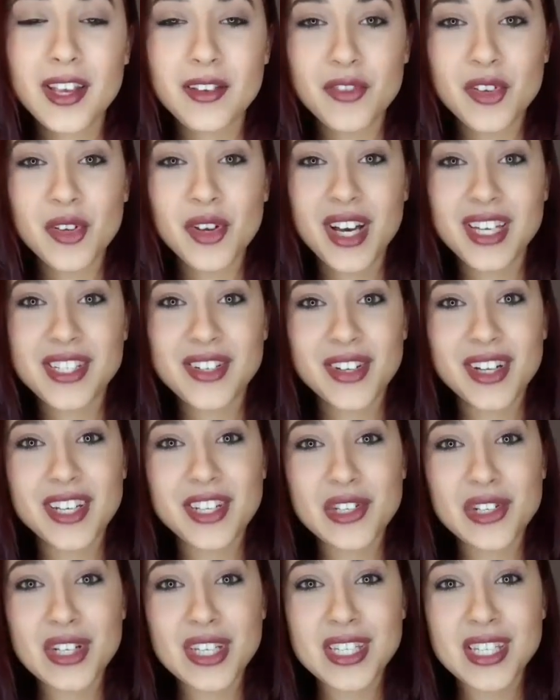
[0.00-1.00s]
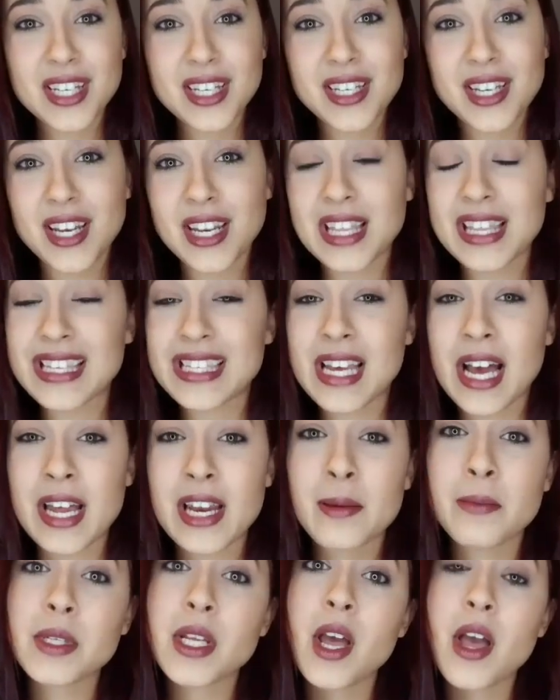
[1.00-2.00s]
If you guys are interested in any of these
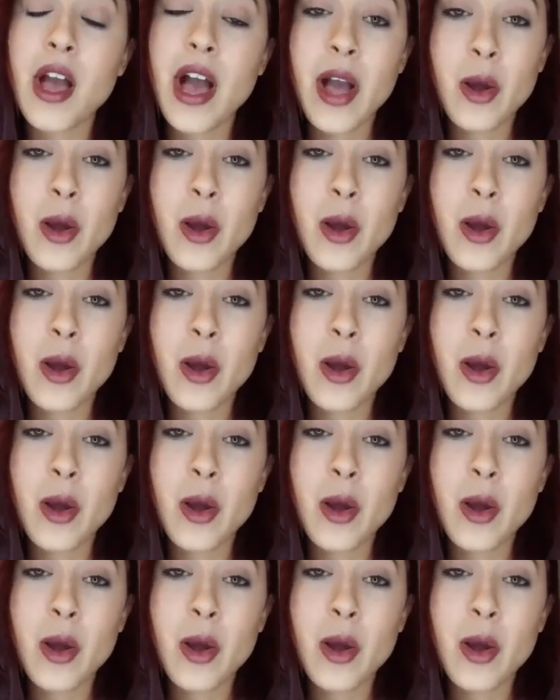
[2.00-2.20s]
items,